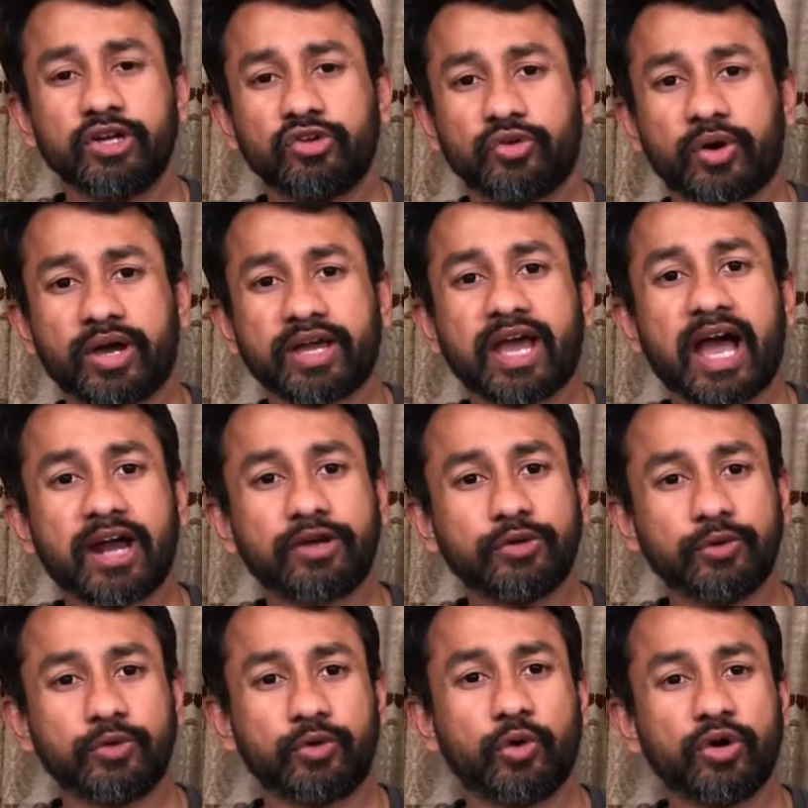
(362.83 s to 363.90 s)
So I had
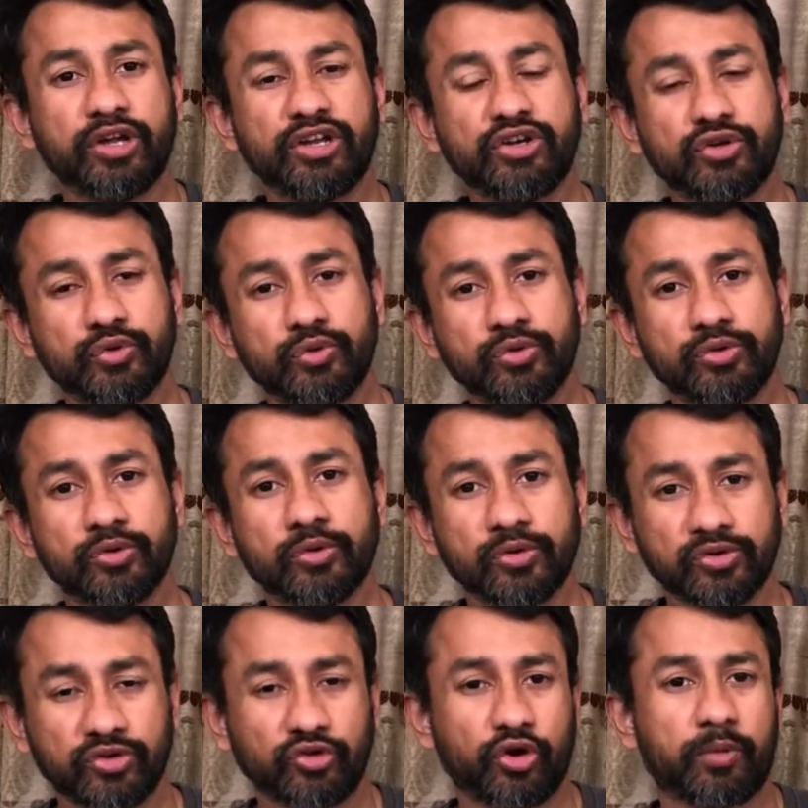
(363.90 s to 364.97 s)
to go into
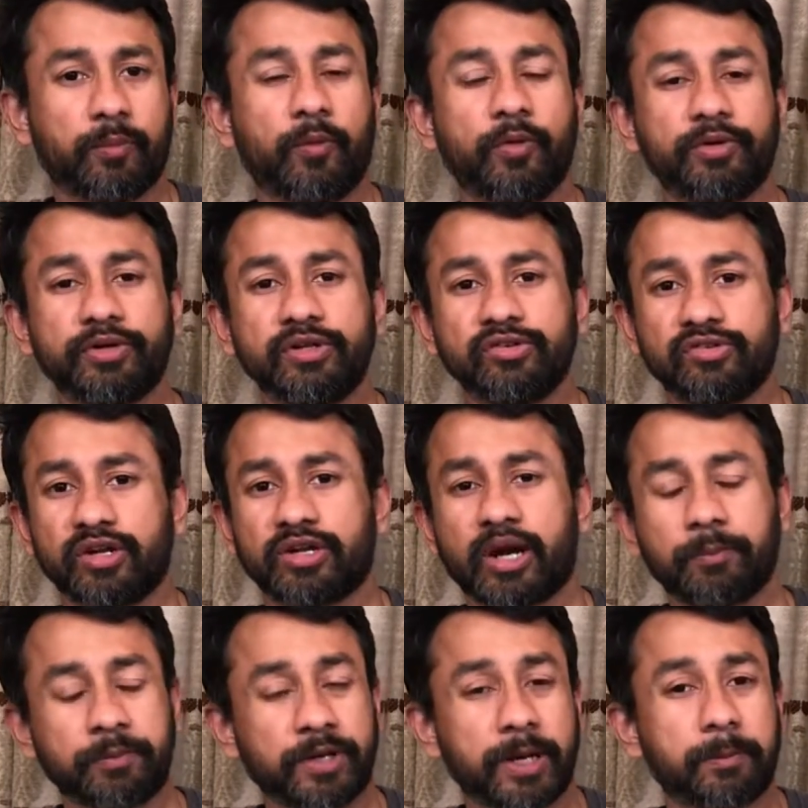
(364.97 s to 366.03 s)
those job portals,
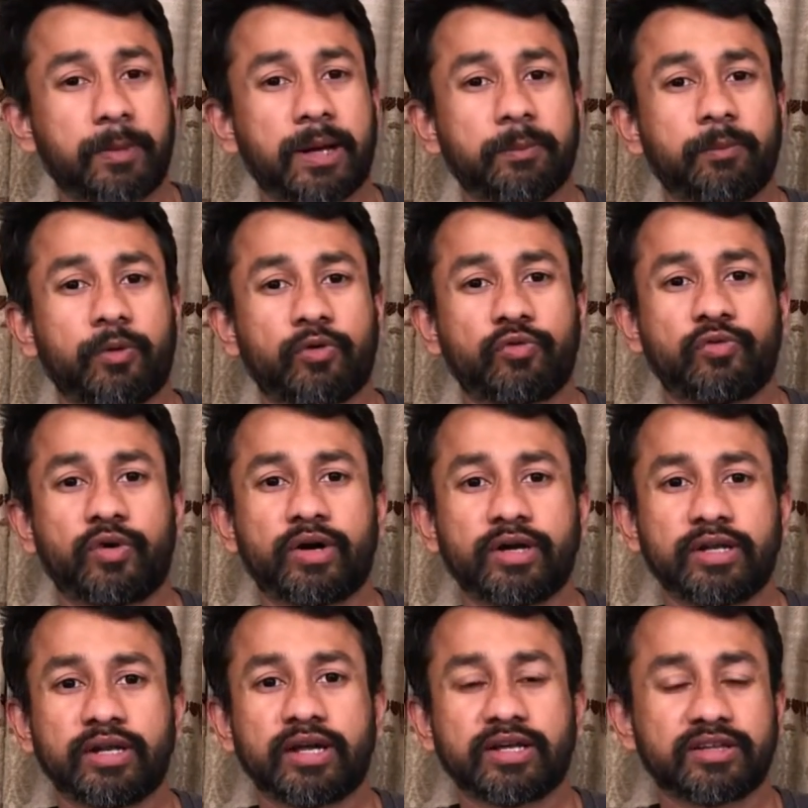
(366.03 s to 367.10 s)
update my
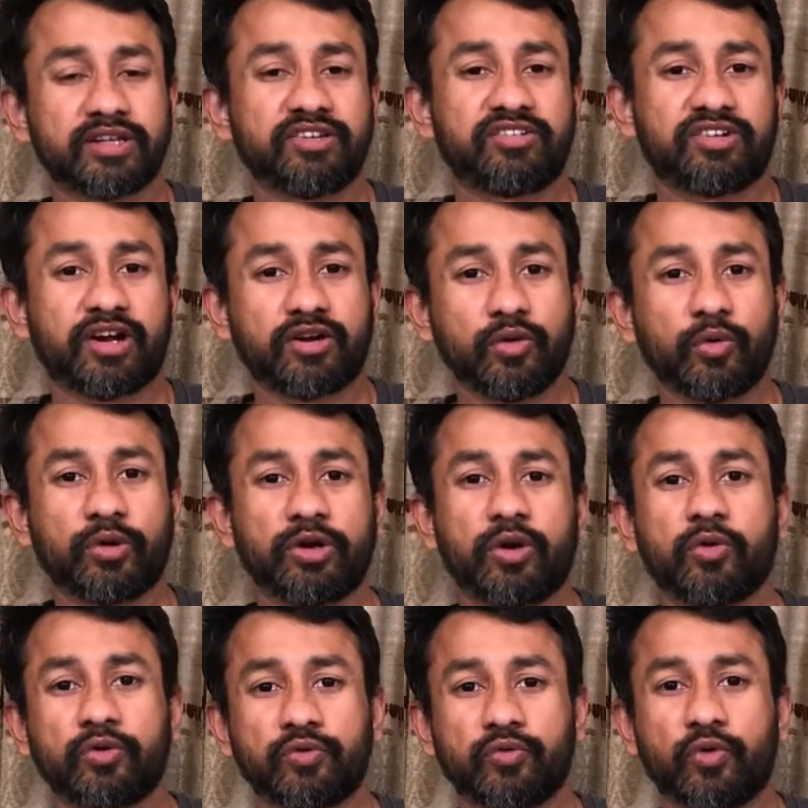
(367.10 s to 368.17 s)
profile, and then start looking
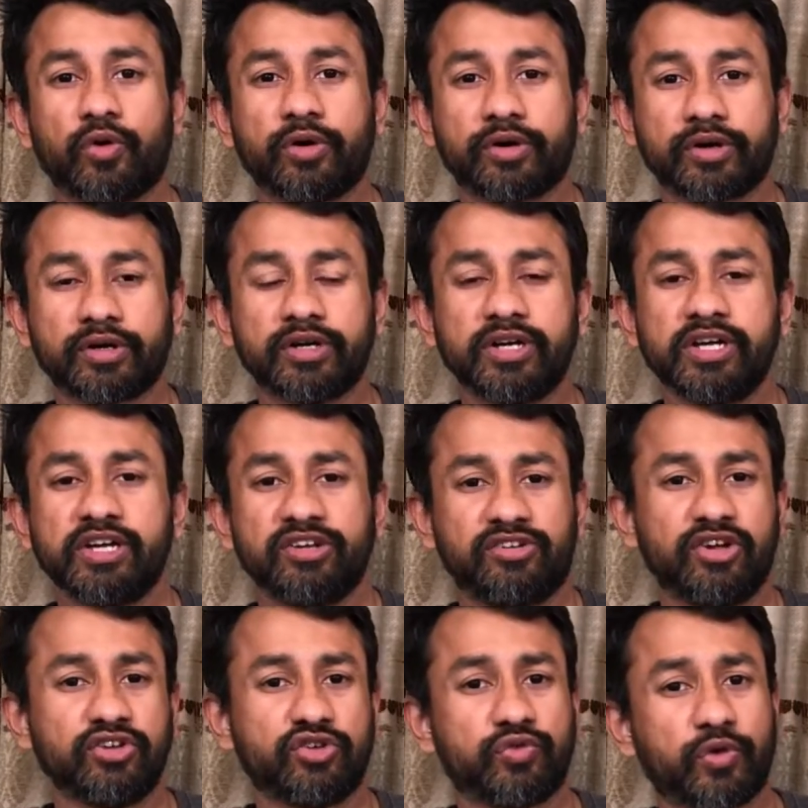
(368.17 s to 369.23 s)
out for
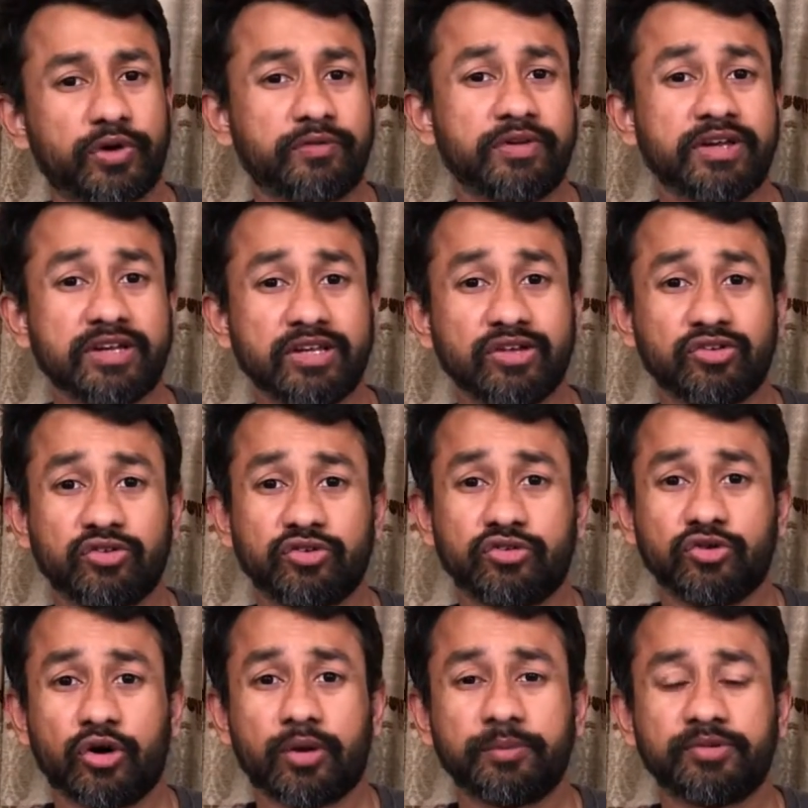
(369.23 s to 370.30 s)
search for various
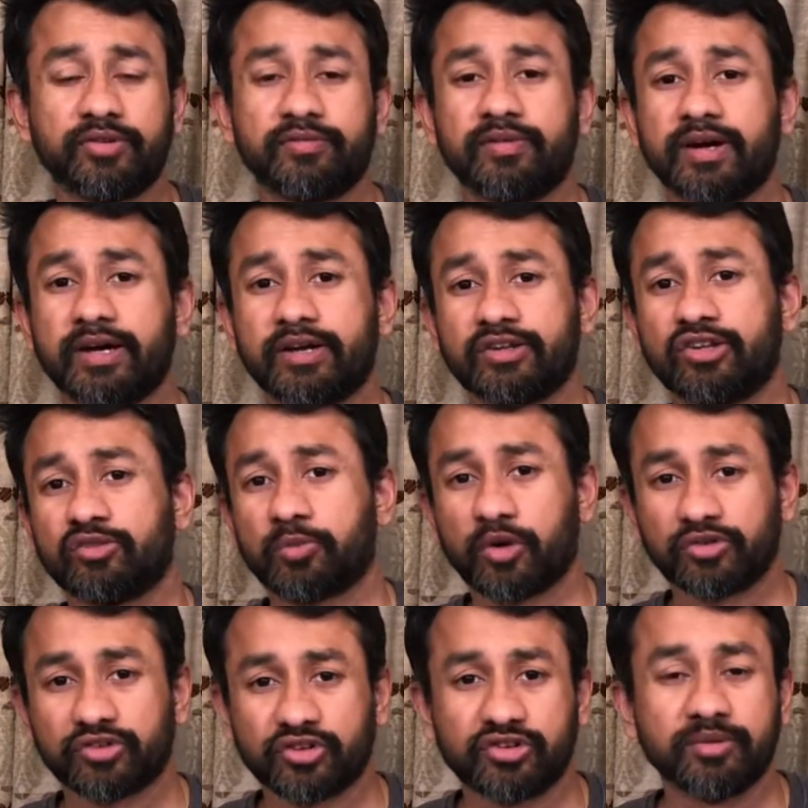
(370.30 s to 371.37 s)
jobs where the
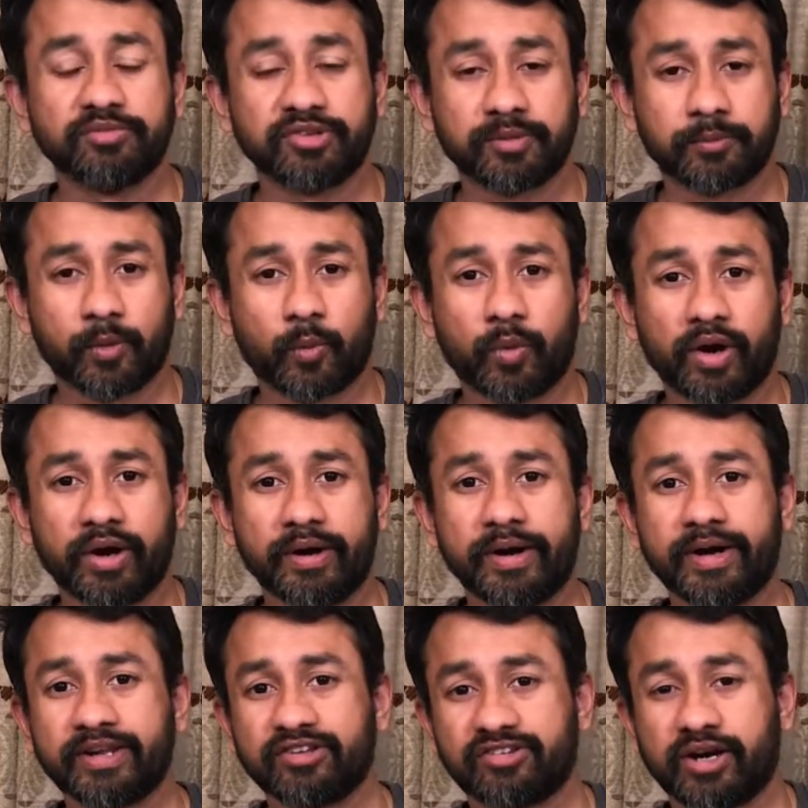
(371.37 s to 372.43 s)
sponsorships are
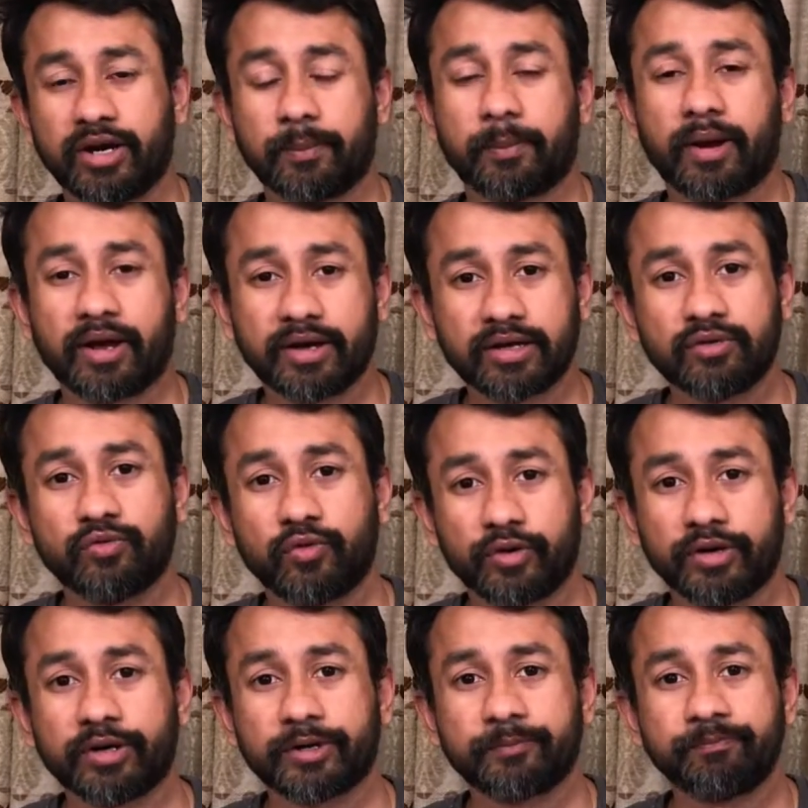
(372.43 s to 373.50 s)
provided and start applying for
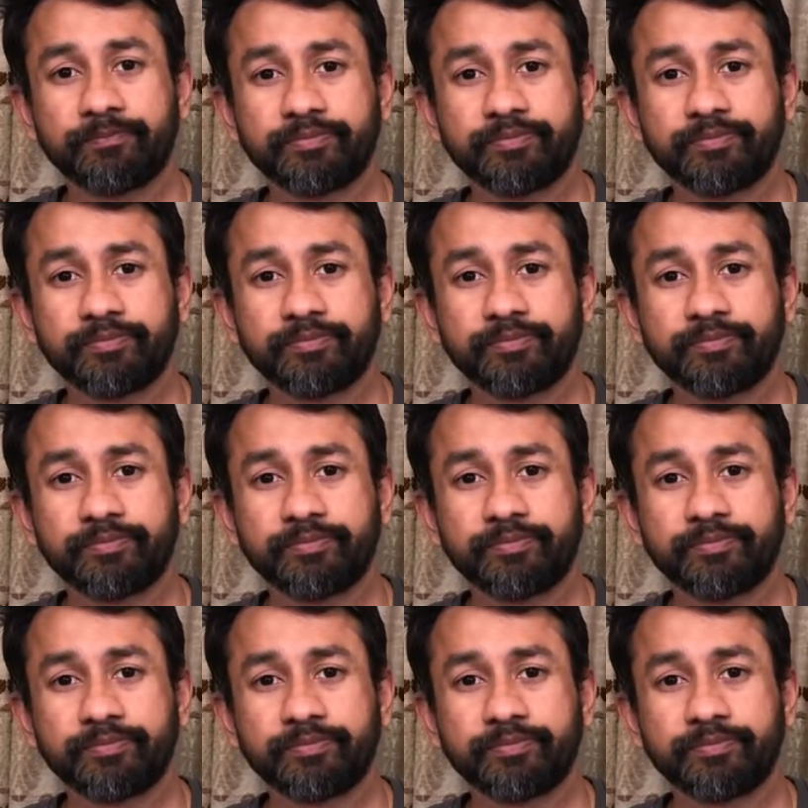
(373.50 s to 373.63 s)
it.